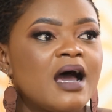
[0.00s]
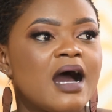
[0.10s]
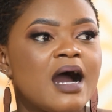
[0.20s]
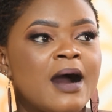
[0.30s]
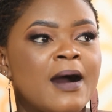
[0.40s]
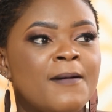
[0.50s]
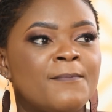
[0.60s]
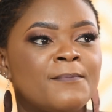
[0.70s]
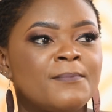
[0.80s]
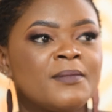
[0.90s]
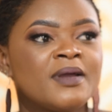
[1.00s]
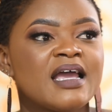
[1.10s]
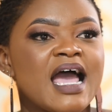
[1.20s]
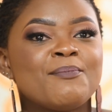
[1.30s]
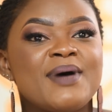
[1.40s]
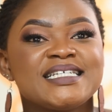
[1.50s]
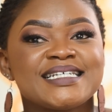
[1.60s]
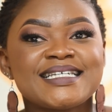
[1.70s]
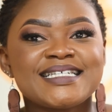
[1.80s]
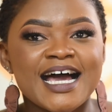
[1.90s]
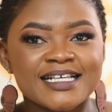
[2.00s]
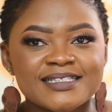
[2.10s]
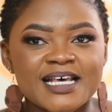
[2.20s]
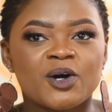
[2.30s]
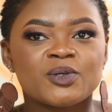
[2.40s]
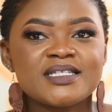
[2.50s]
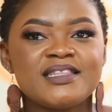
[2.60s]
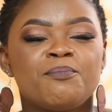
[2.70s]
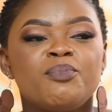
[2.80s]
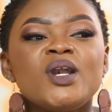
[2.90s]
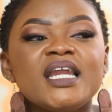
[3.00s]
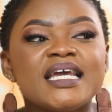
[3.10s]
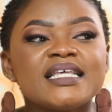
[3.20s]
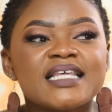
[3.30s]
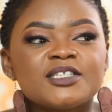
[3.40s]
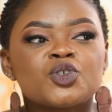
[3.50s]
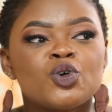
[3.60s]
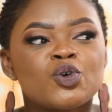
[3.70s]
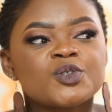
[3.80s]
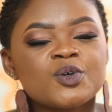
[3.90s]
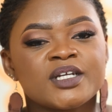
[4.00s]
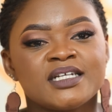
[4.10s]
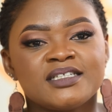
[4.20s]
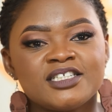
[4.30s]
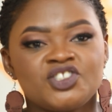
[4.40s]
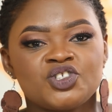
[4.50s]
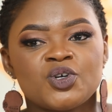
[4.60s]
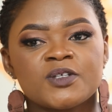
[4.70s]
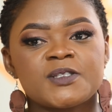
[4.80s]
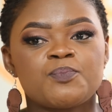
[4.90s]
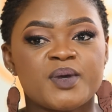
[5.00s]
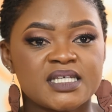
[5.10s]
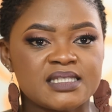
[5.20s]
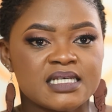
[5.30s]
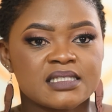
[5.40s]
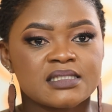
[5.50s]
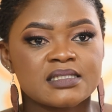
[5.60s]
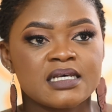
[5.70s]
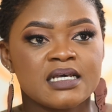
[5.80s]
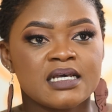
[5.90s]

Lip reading: But it turns out the bullying that goes on in digital spaces